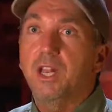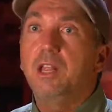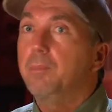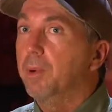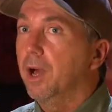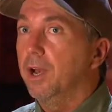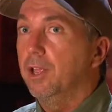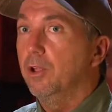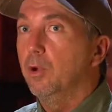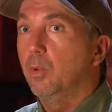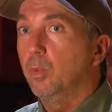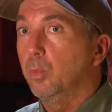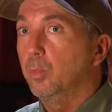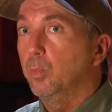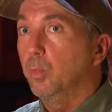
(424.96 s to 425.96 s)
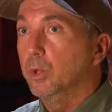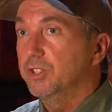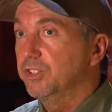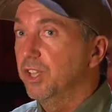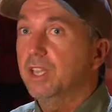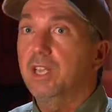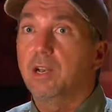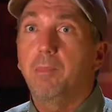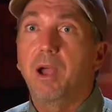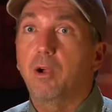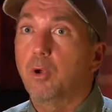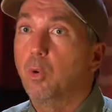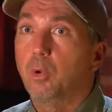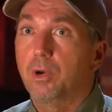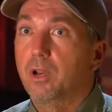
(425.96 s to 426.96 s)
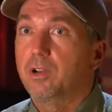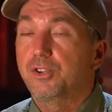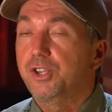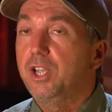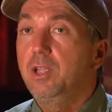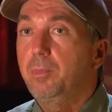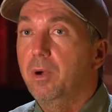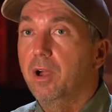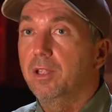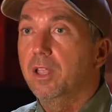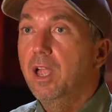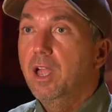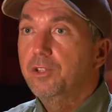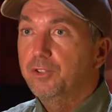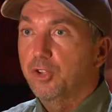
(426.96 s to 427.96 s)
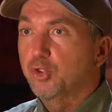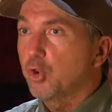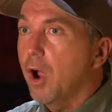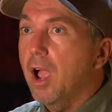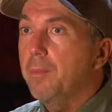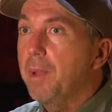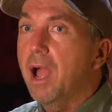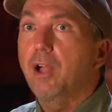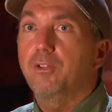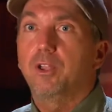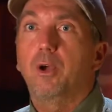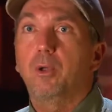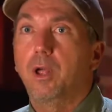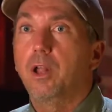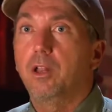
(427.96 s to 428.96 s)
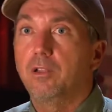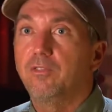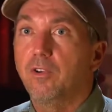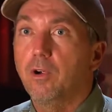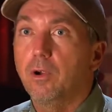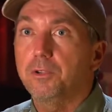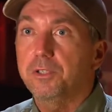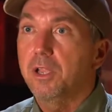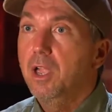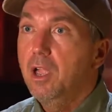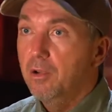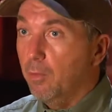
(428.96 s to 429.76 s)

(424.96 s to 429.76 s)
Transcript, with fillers: anybody who was thinking about going on a sheep hunt to try mountain goat hunting first.